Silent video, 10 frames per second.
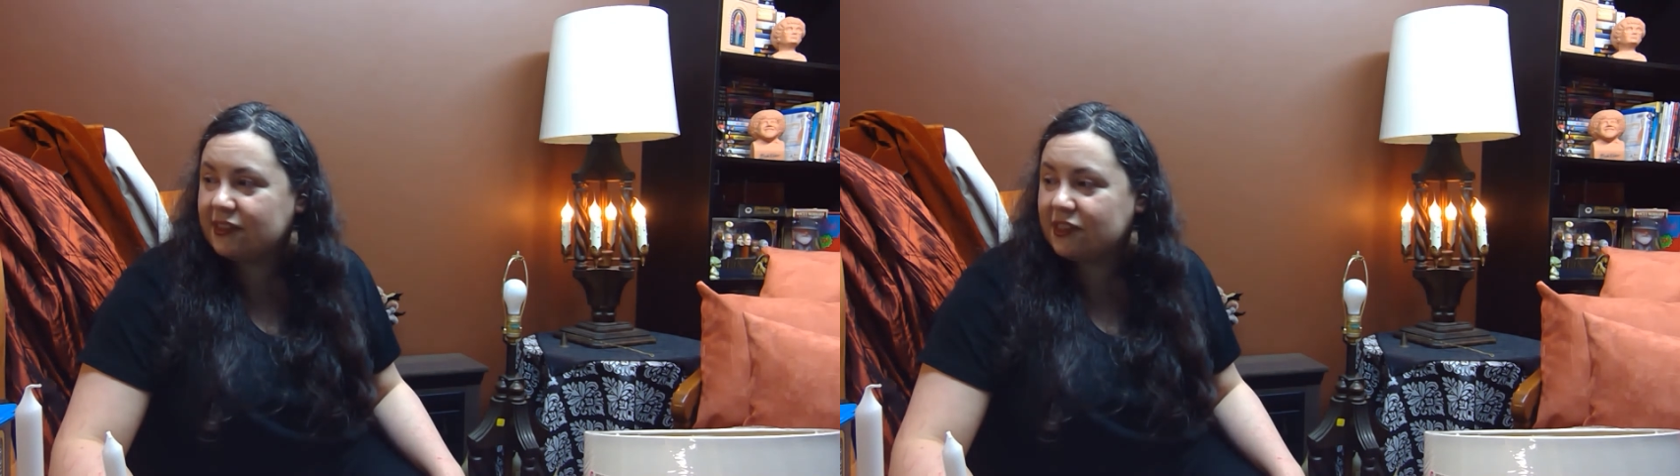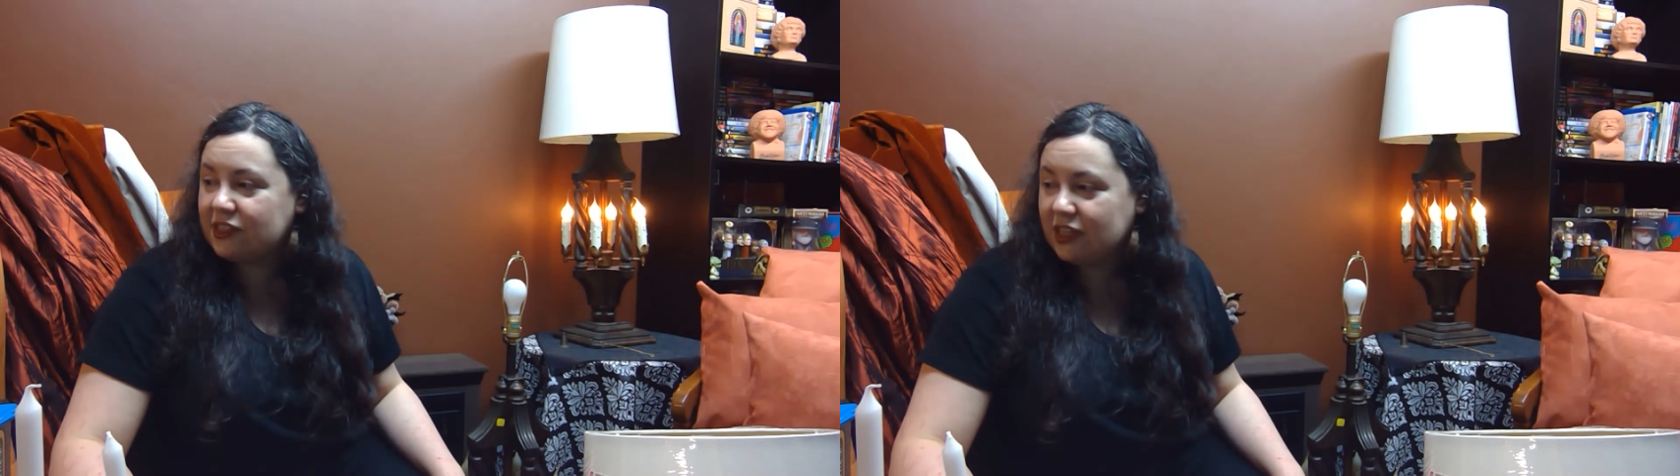
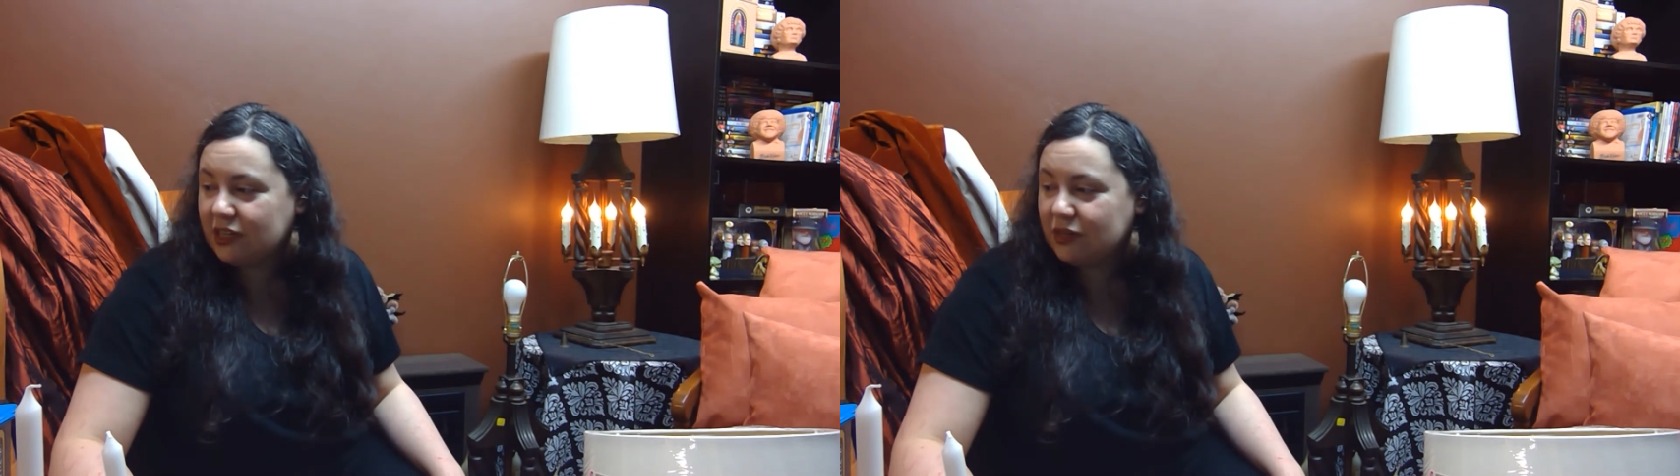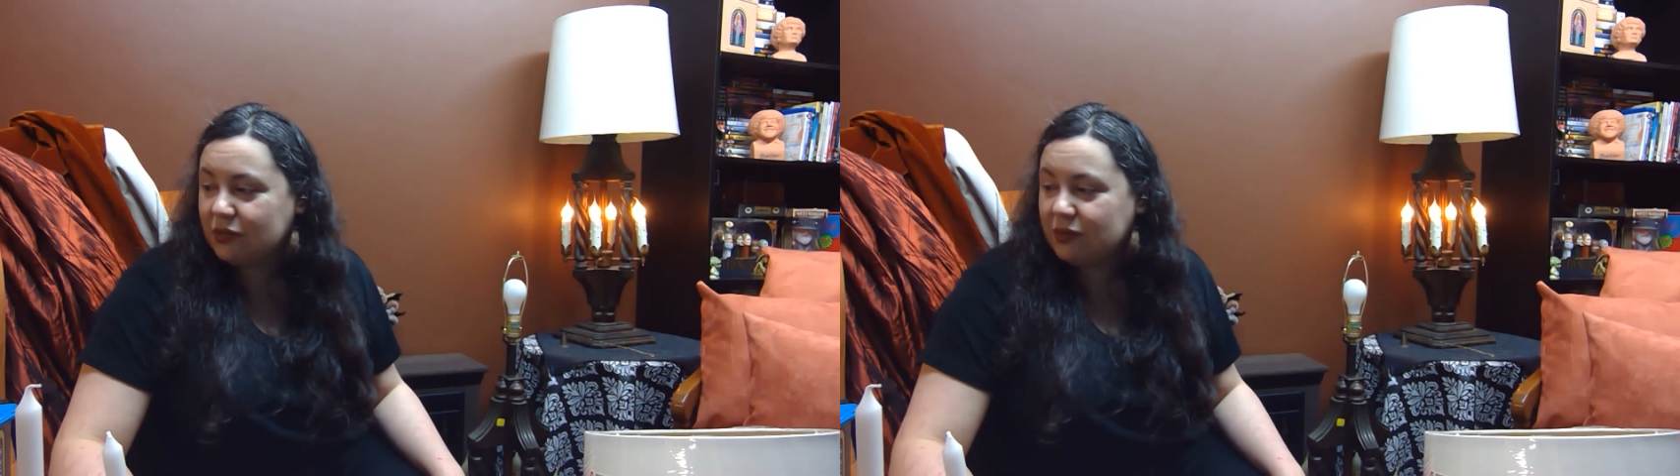
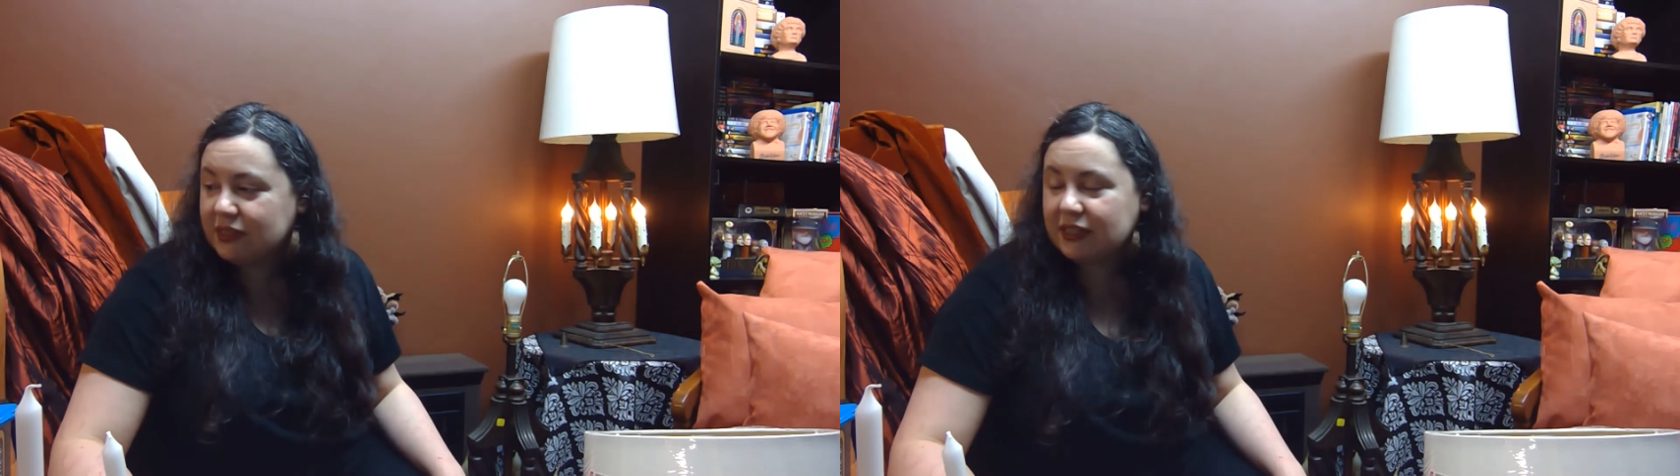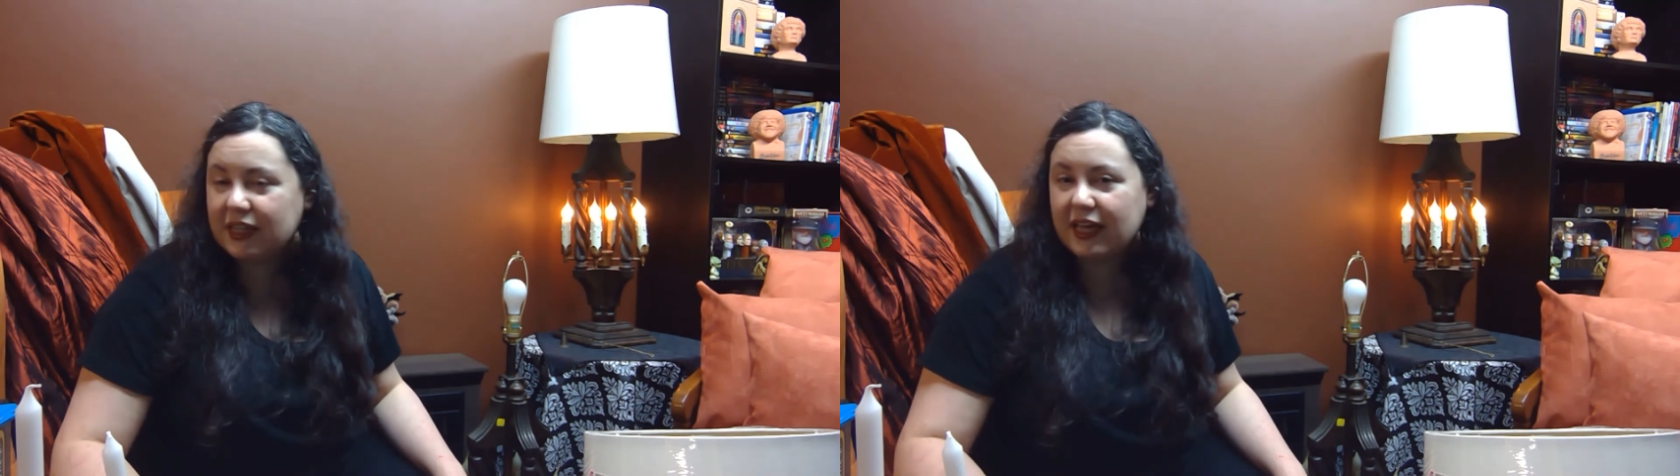sew
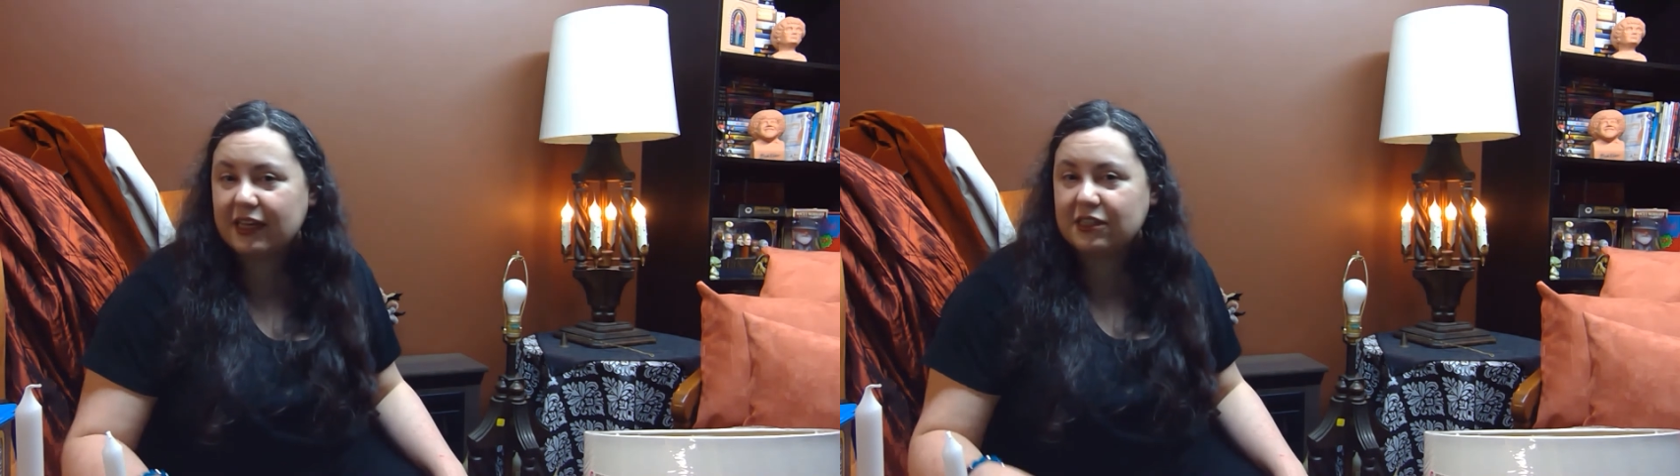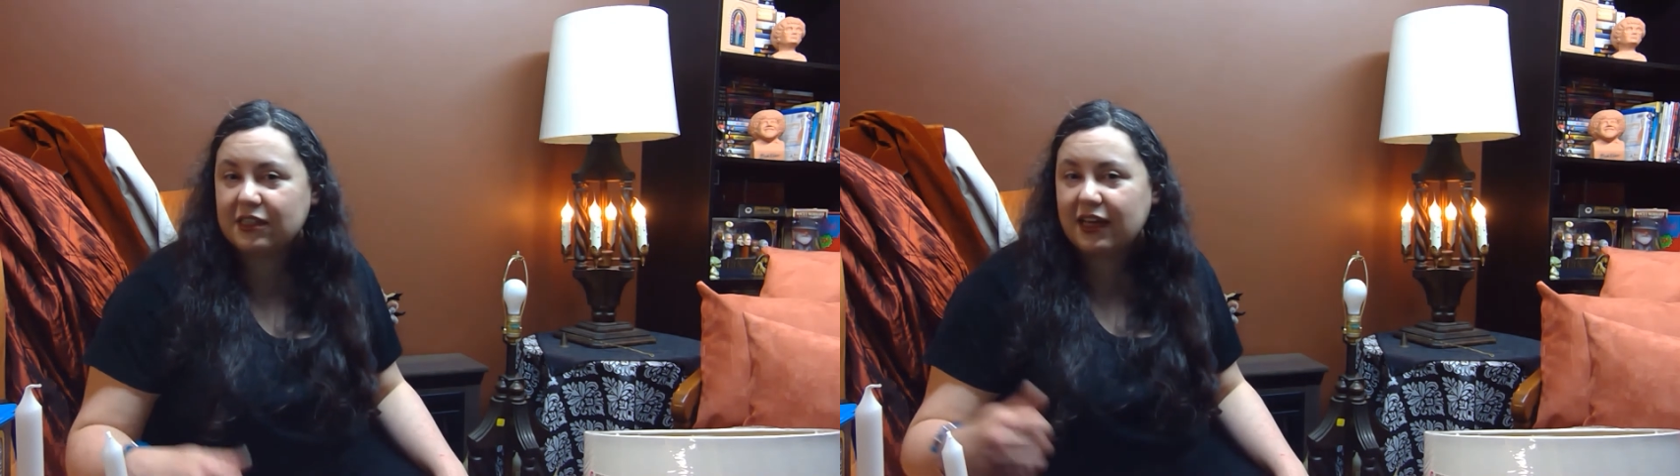until I
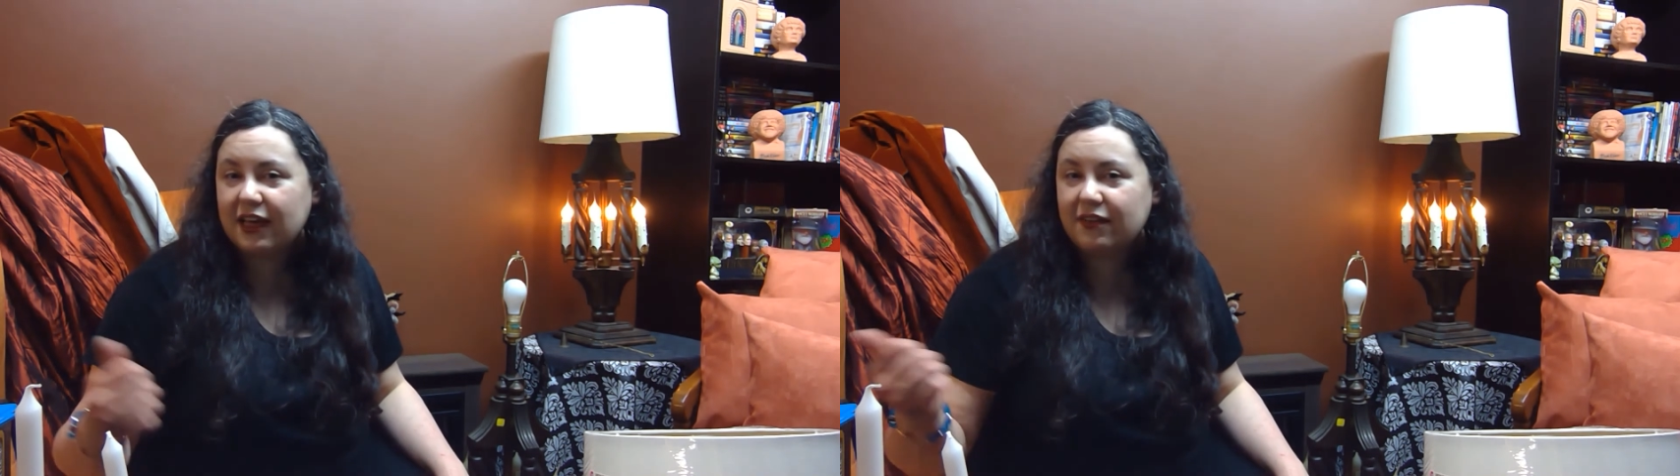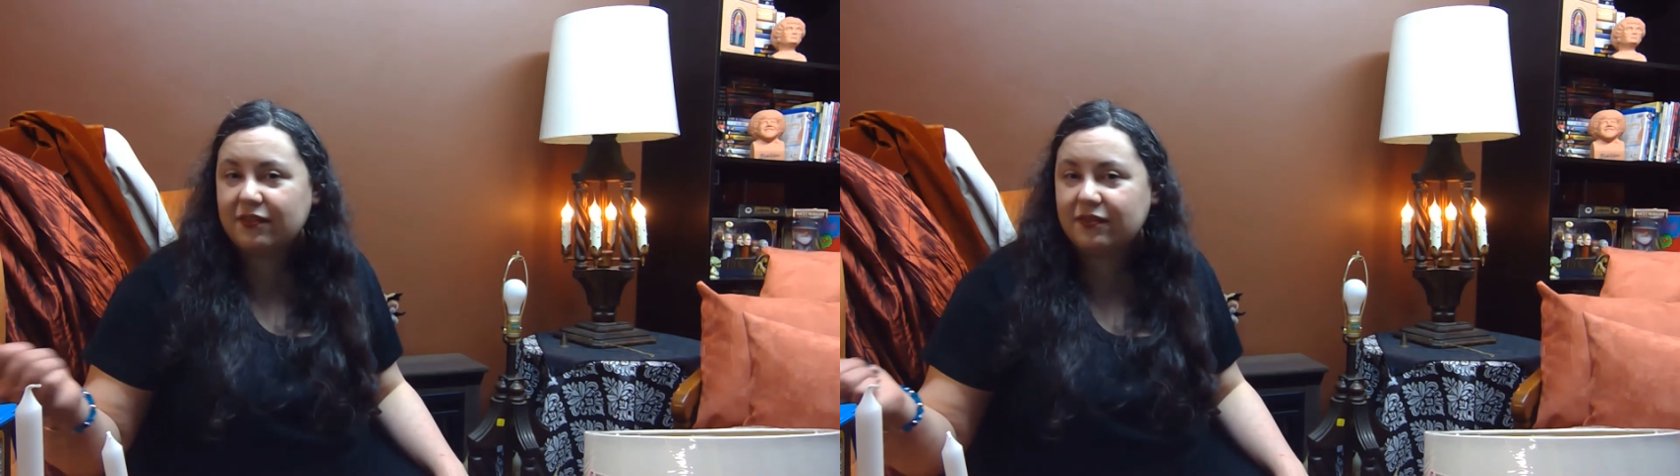actually
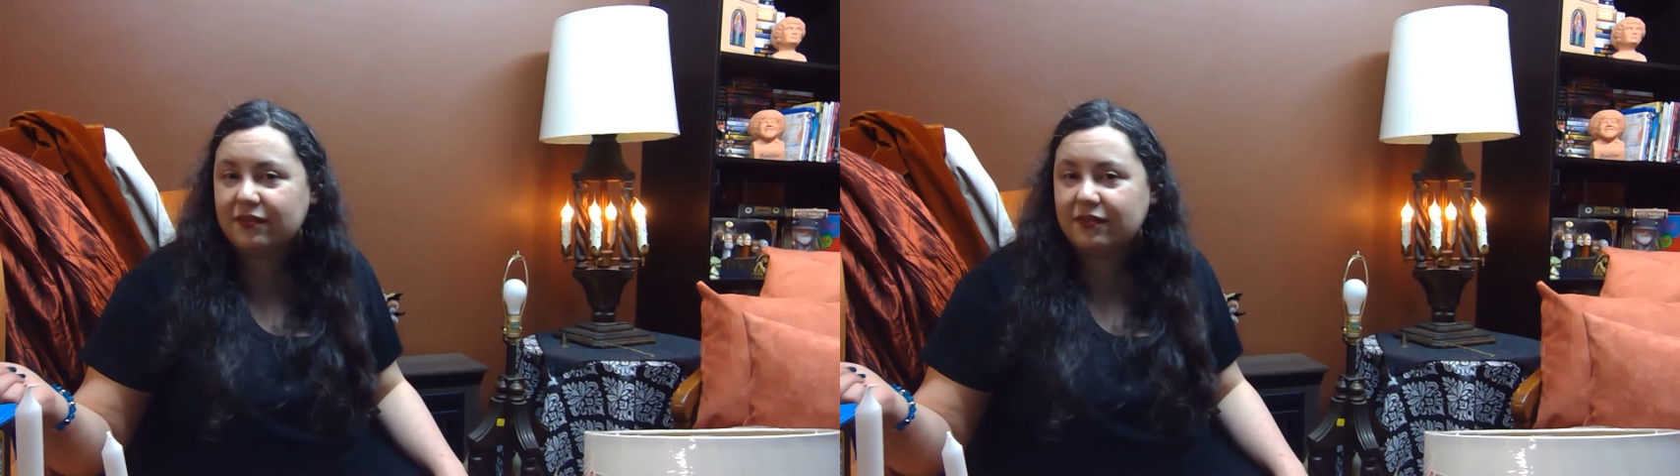have